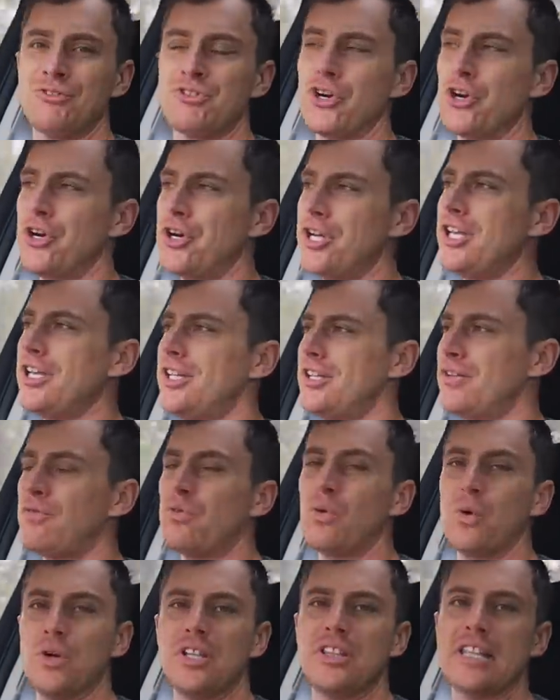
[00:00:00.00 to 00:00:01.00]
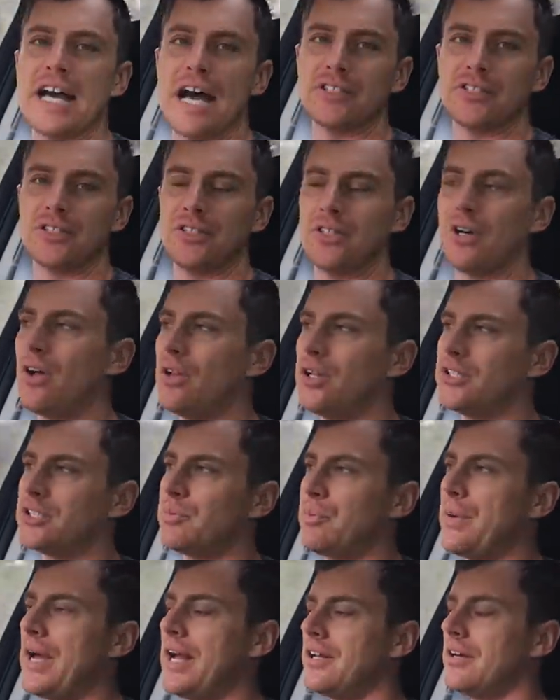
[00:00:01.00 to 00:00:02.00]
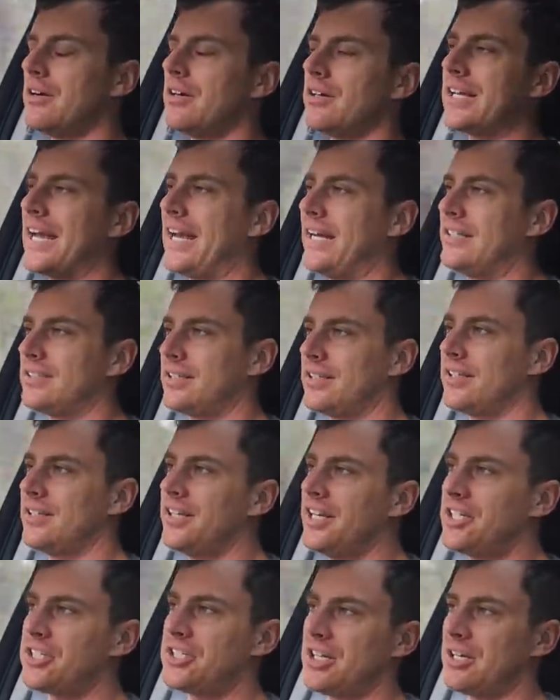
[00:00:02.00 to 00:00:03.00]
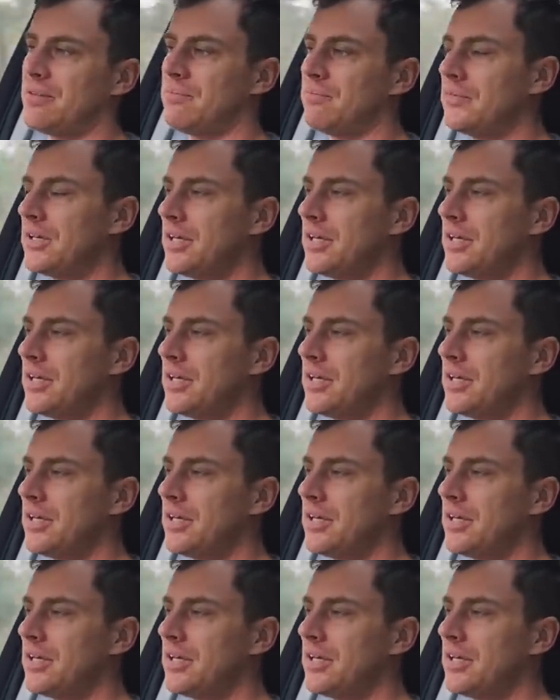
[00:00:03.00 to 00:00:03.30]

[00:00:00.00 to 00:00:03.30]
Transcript: thirty to forty thousand dollars, depending on case and condition.